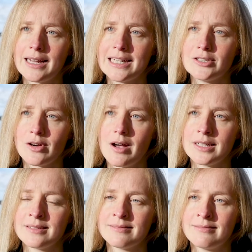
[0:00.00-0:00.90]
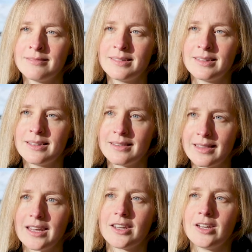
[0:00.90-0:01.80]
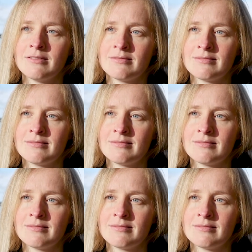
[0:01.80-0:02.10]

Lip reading: clean, dry. Thank you.